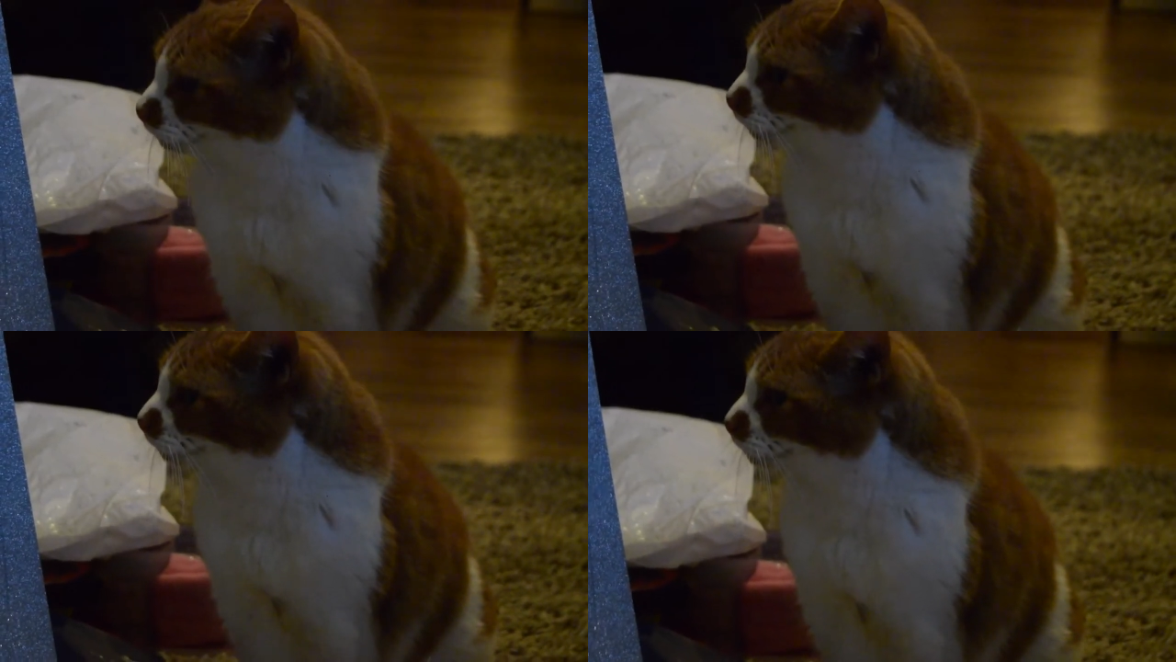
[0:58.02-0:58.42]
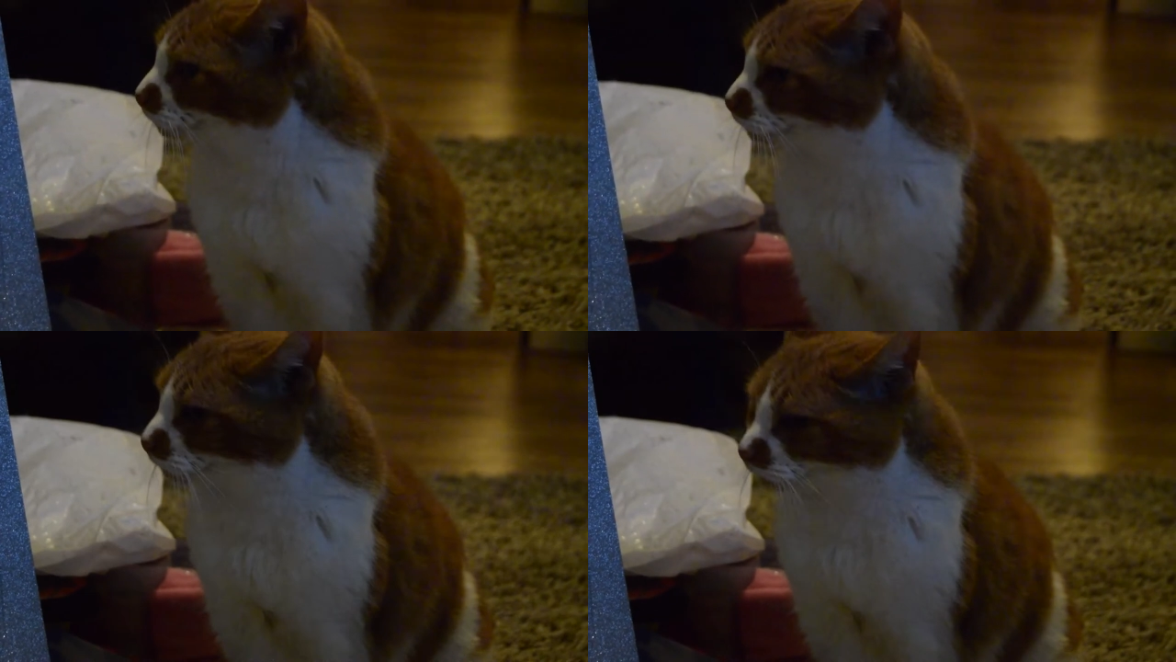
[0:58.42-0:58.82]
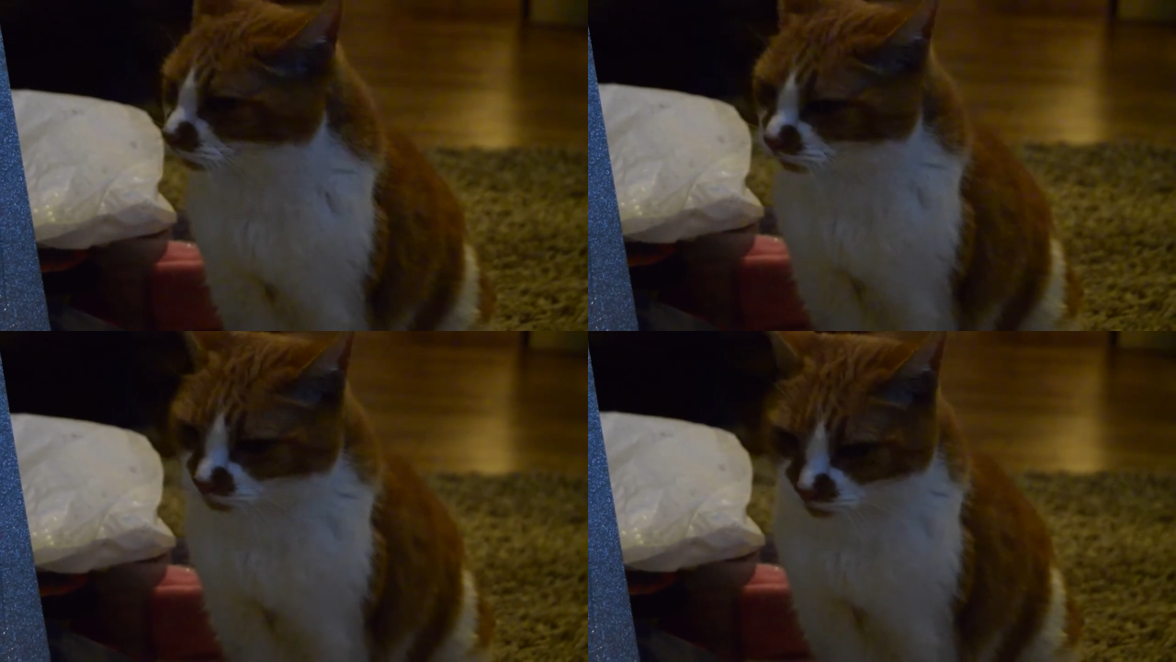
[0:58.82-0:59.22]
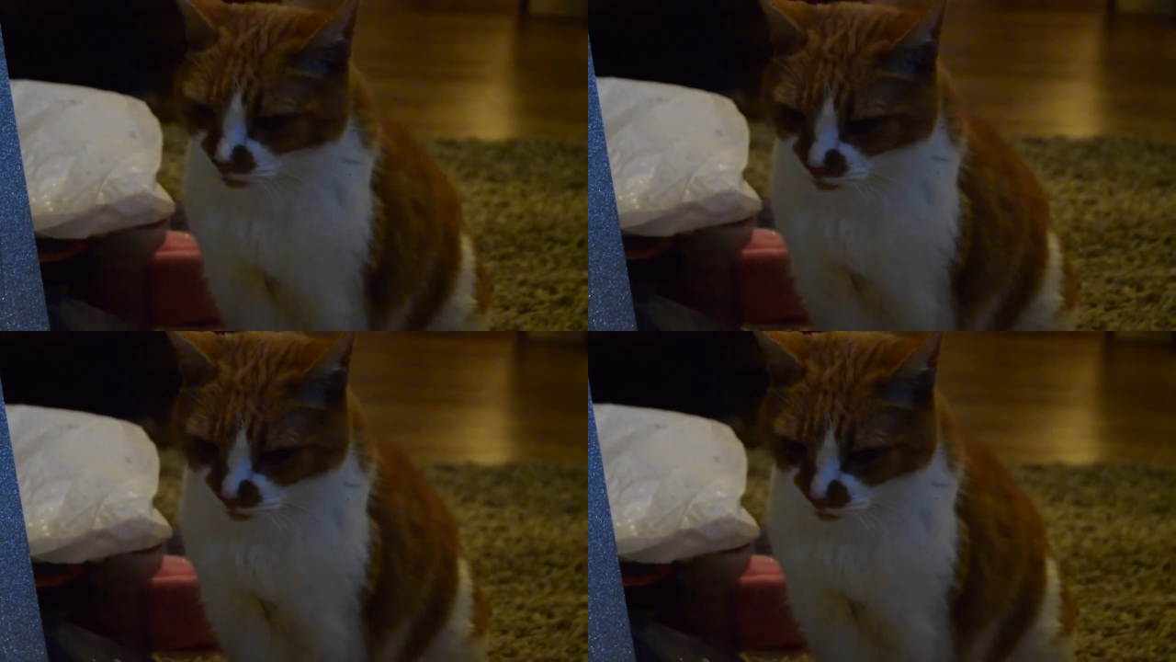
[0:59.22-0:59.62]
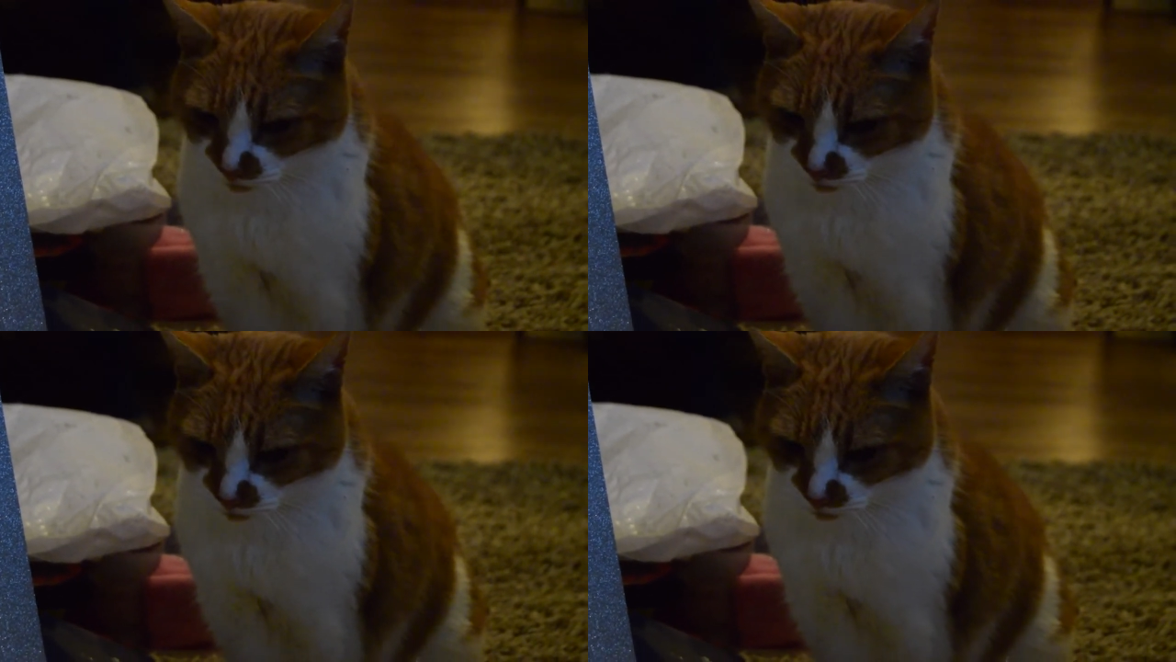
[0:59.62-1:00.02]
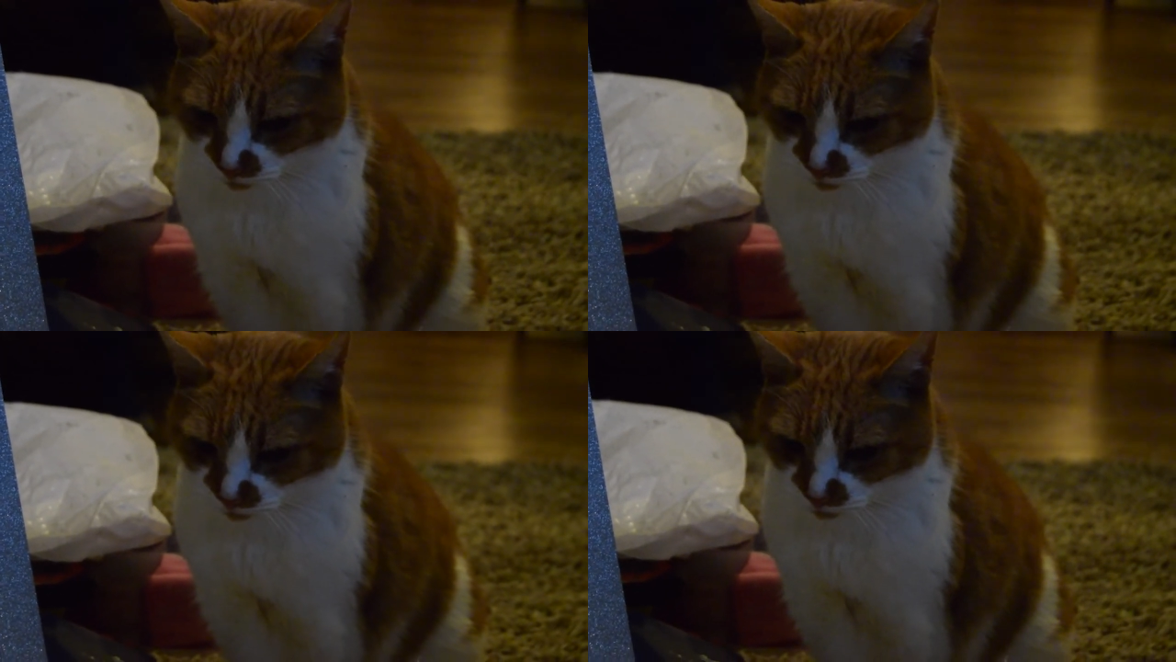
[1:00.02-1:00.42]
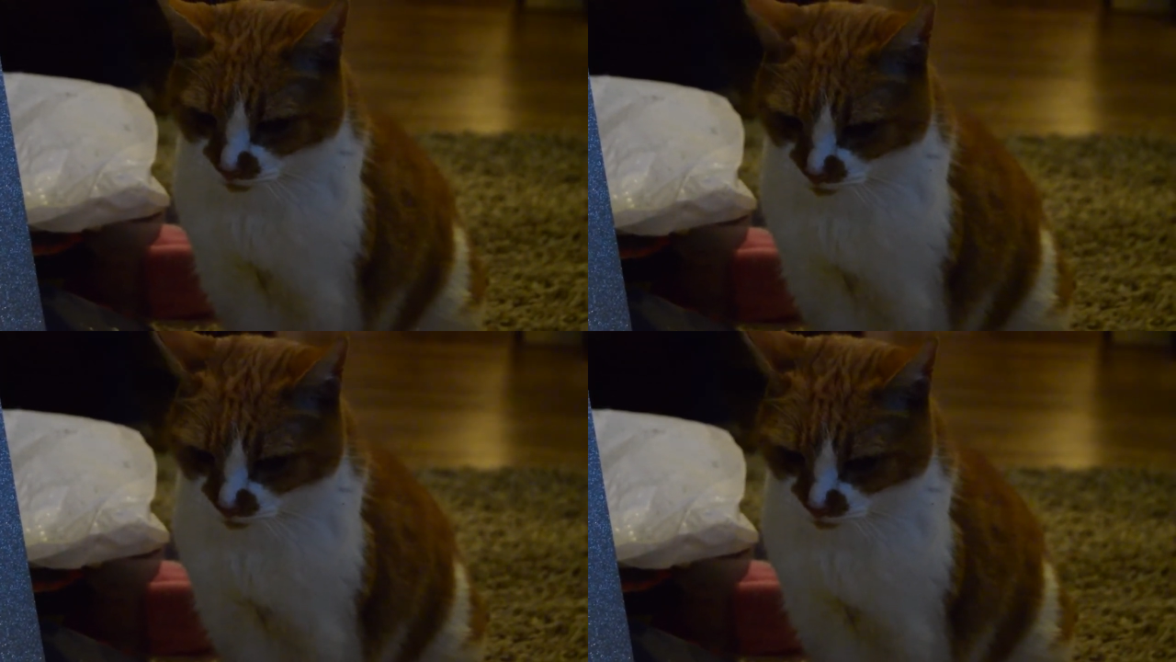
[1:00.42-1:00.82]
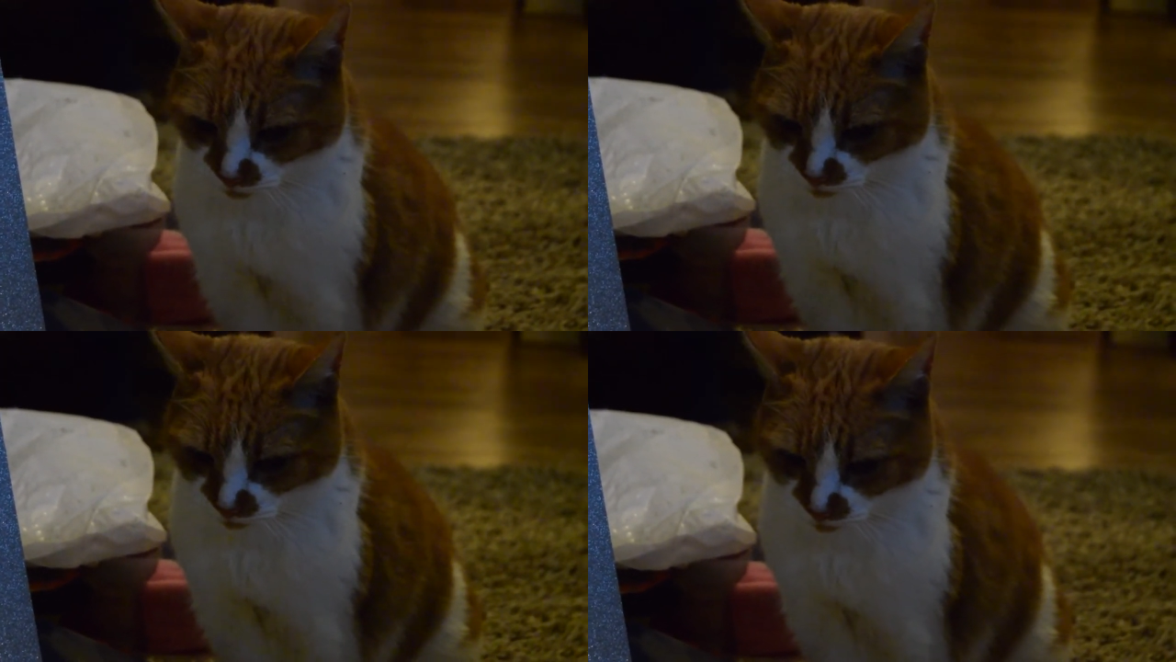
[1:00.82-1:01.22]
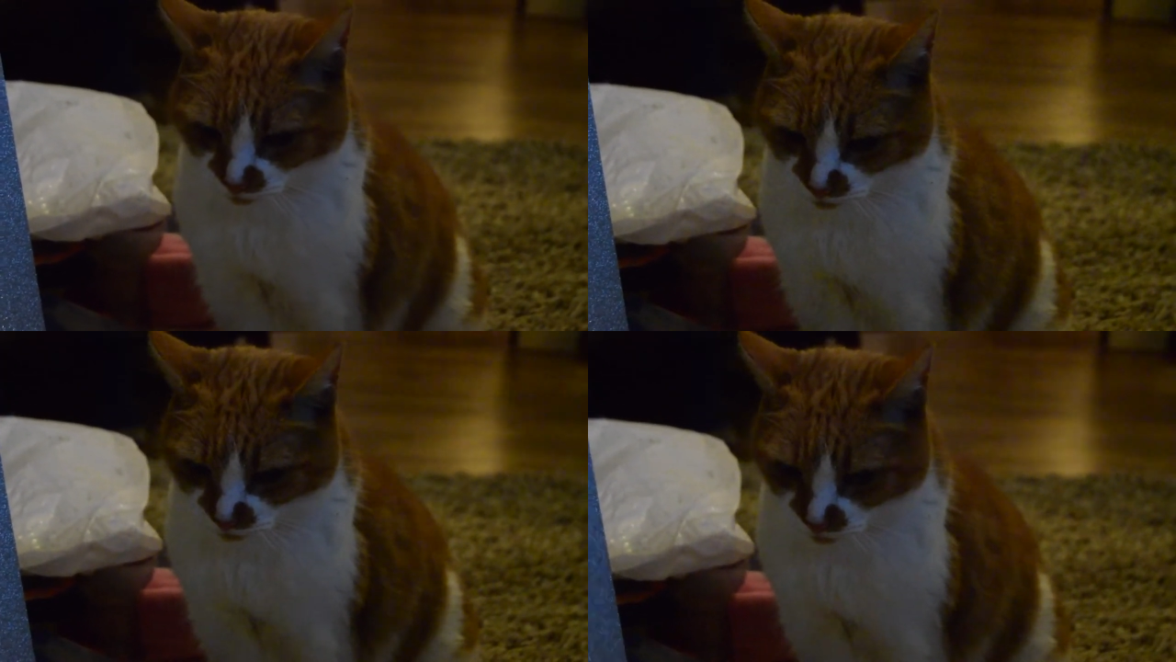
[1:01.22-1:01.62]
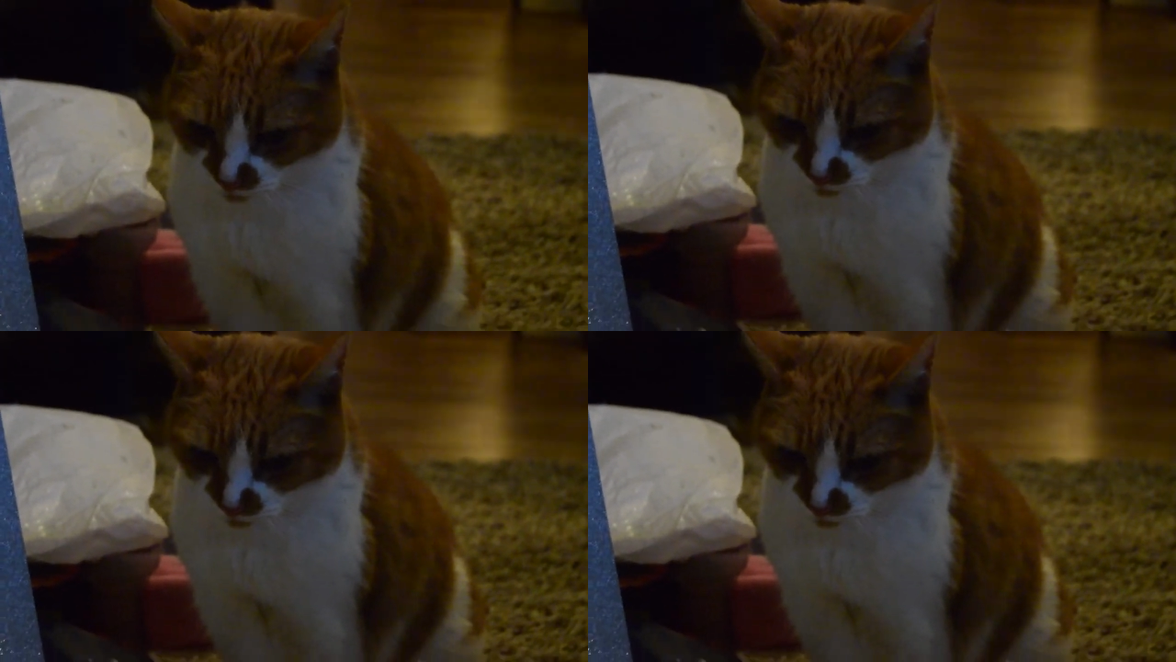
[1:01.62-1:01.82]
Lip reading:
Nobody's mouth can be seen.